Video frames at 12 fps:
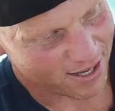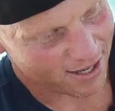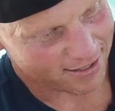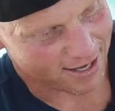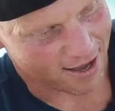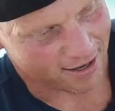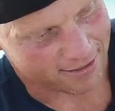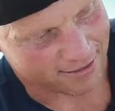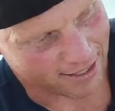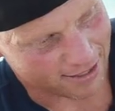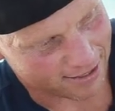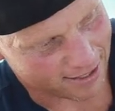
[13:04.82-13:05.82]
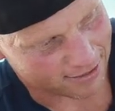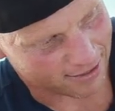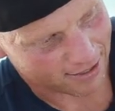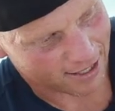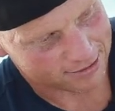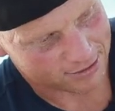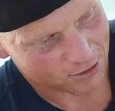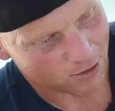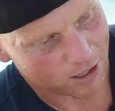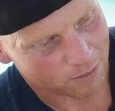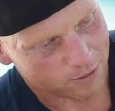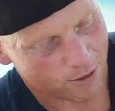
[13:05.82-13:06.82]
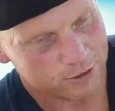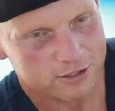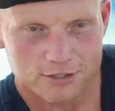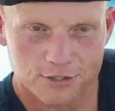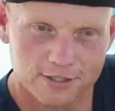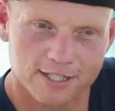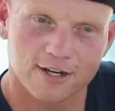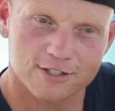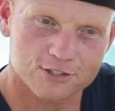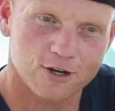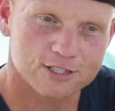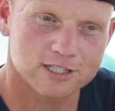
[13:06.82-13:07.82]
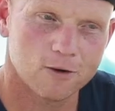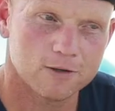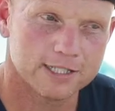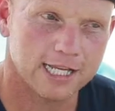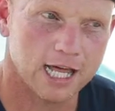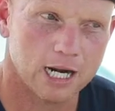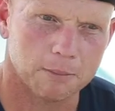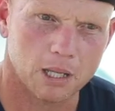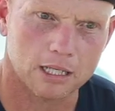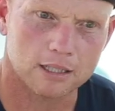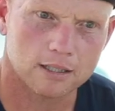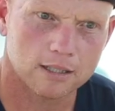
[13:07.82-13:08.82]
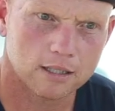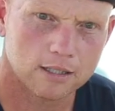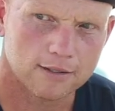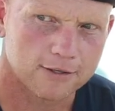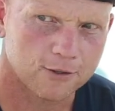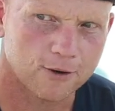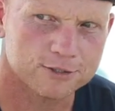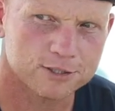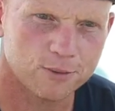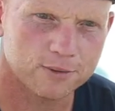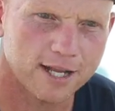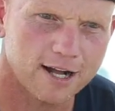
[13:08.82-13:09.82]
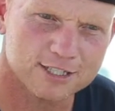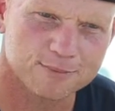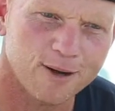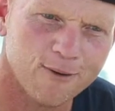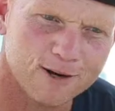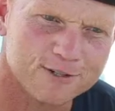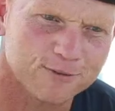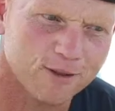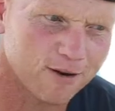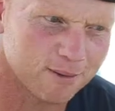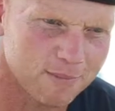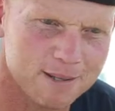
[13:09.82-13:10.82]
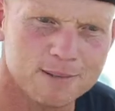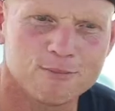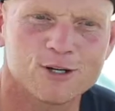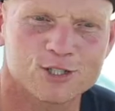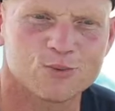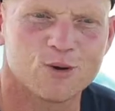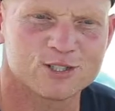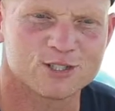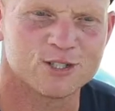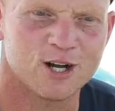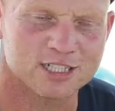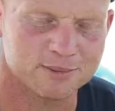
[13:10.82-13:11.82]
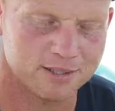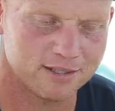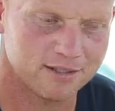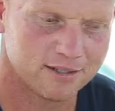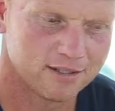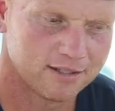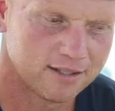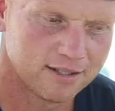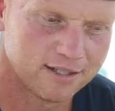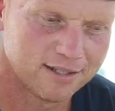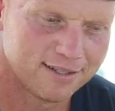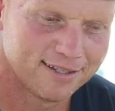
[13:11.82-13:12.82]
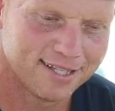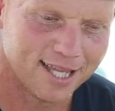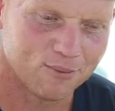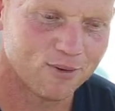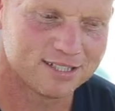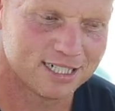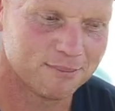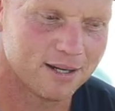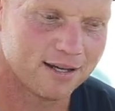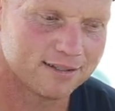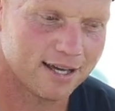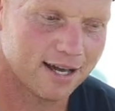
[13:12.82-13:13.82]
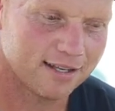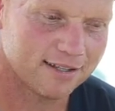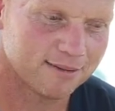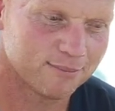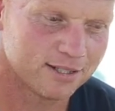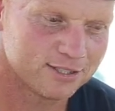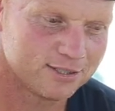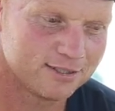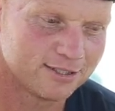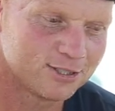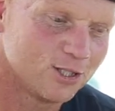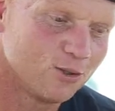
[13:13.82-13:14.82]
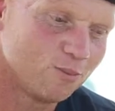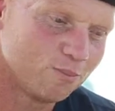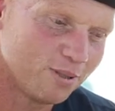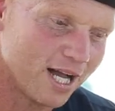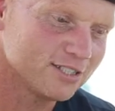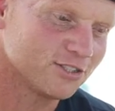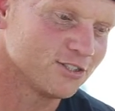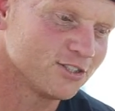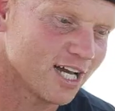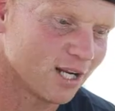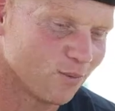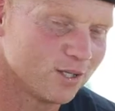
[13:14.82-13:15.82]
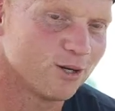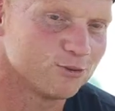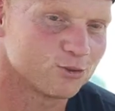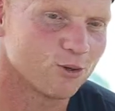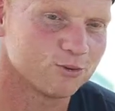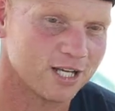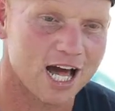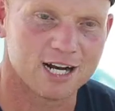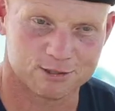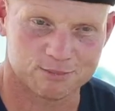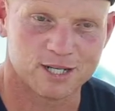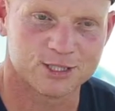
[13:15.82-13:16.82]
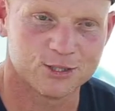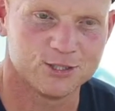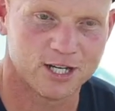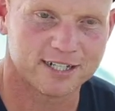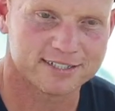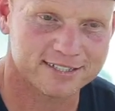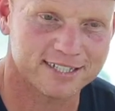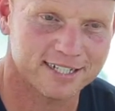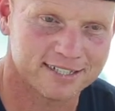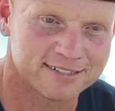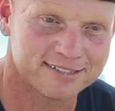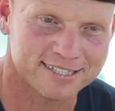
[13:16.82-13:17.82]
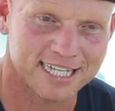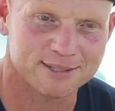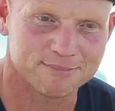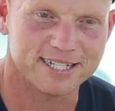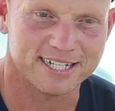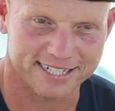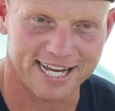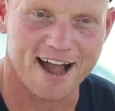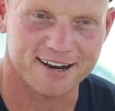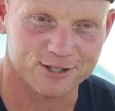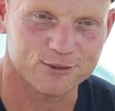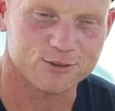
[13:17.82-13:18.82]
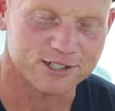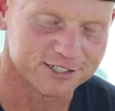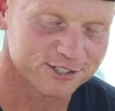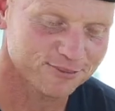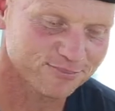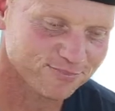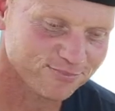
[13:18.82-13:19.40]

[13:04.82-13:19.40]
head down, and as the car approaches, you can hear it start slowing down. I'm like, the car's slowing down, so my heart's fluttering. Maybe Marcia wants to talk to me. It wasn't about that. The two passenger side windows rolled down. It was my two youngest kids seeing me in County Orange.